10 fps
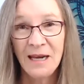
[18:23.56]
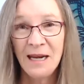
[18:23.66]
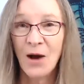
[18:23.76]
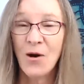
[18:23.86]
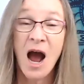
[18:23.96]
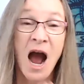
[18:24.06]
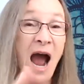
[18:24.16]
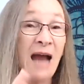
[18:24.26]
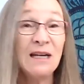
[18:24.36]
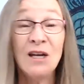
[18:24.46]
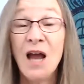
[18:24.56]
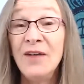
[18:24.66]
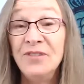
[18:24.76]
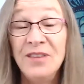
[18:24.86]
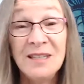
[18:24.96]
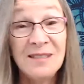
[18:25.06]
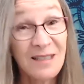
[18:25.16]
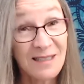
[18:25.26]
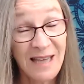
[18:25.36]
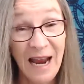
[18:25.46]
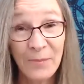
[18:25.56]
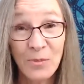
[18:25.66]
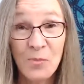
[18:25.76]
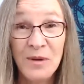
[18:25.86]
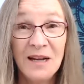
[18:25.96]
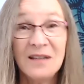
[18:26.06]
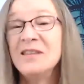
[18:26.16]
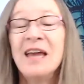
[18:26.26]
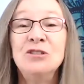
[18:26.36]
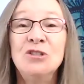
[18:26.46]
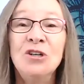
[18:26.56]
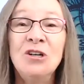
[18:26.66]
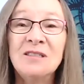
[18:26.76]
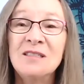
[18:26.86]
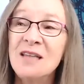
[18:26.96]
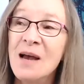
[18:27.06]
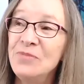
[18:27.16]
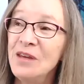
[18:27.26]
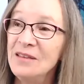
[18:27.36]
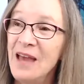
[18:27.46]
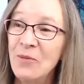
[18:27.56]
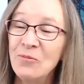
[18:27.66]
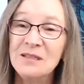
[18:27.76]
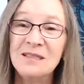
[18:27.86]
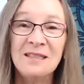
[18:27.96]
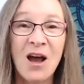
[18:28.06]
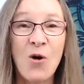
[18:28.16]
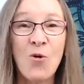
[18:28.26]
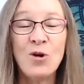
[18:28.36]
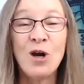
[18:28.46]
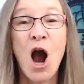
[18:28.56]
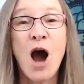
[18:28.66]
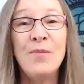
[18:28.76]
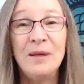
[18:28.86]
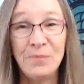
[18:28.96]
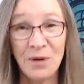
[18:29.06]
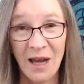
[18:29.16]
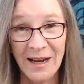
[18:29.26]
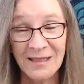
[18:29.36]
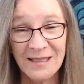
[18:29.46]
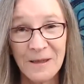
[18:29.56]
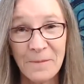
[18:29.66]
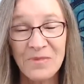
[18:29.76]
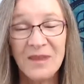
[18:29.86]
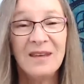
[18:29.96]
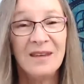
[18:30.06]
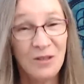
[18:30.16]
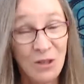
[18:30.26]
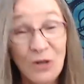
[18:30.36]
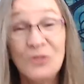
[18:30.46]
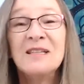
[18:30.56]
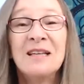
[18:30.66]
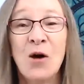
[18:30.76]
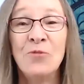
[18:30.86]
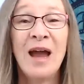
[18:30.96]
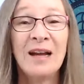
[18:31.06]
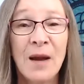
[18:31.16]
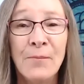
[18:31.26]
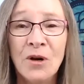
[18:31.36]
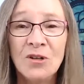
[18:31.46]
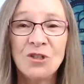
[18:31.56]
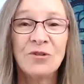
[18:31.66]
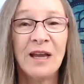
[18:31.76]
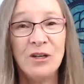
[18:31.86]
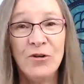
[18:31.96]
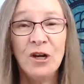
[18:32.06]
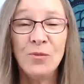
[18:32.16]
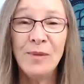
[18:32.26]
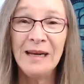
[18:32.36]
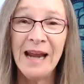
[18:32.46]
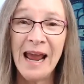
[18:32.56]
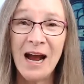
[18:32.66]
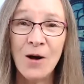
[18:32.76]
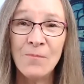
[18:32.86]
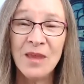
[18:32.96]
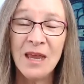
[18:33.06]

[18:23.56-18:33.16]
Now, I would love this example because they took something that was so commonplace years ago, that commercial, Can You Hear Me Now?